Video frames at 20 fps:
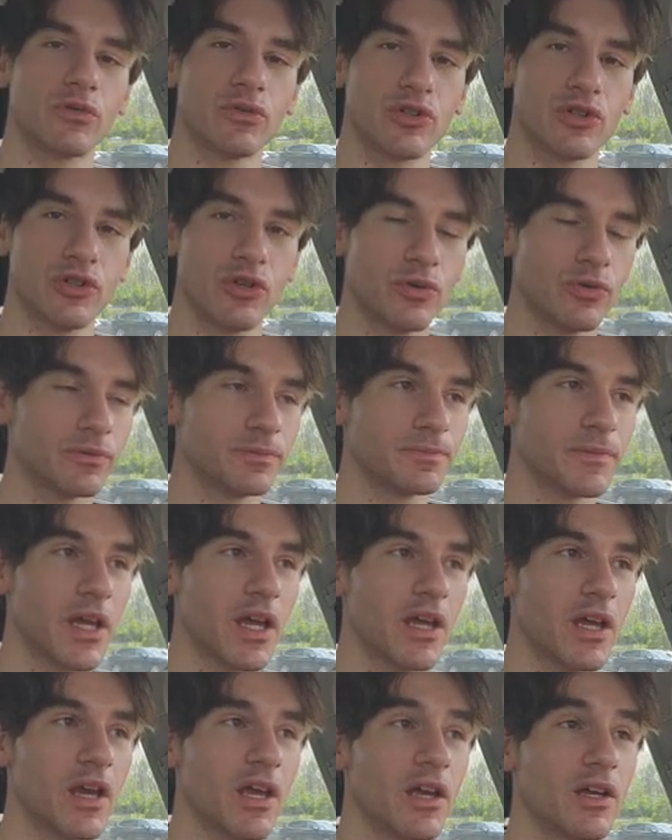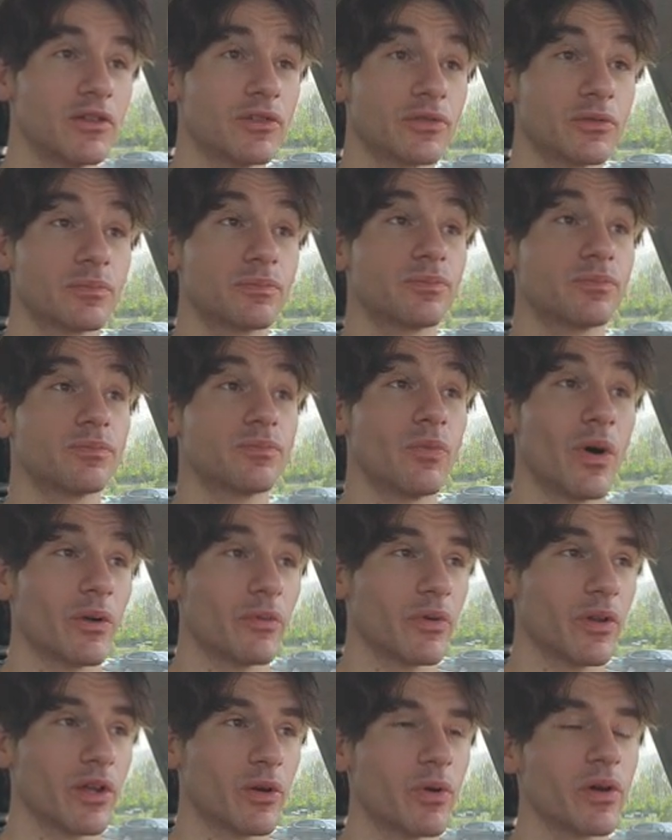shoot. Went
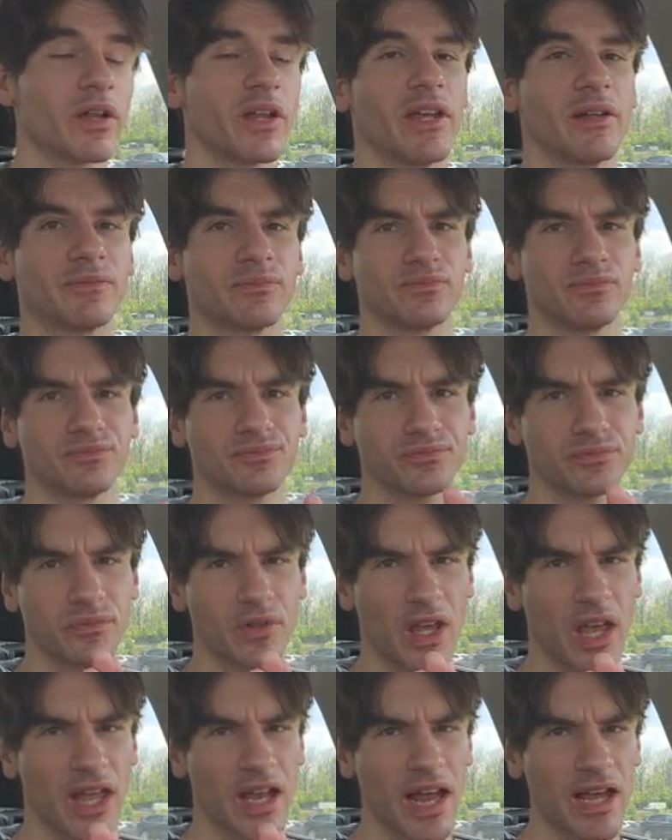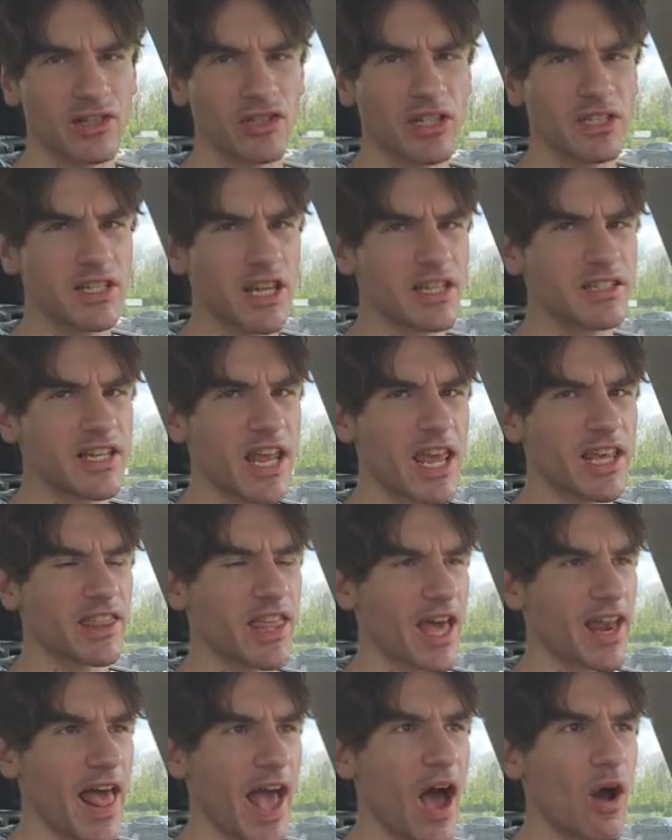really quickly. It actually did take
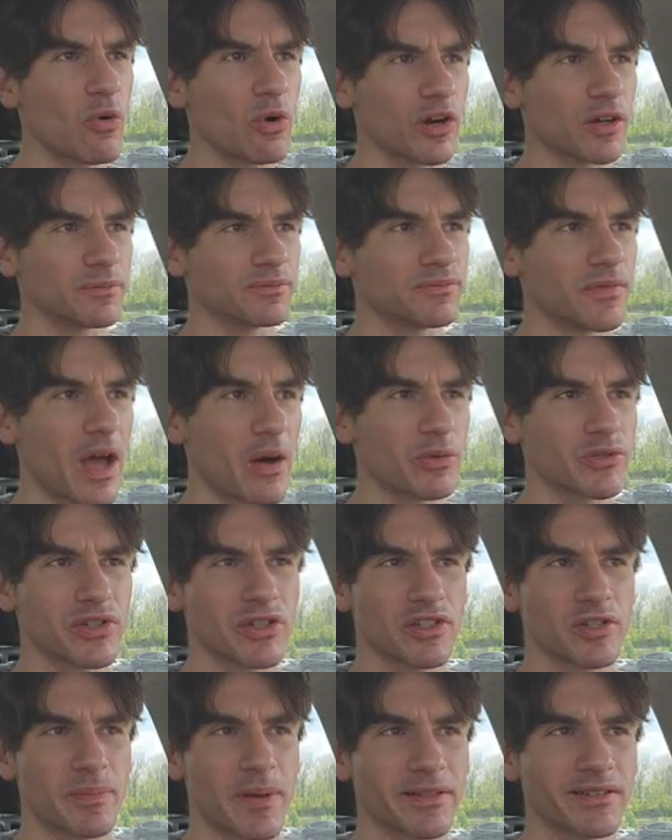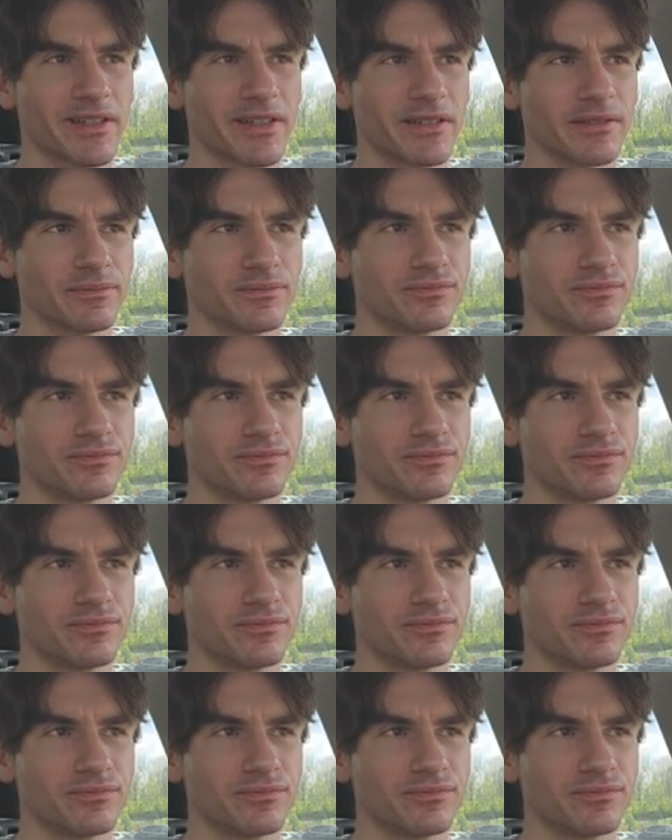that hour. I wasn't expecting,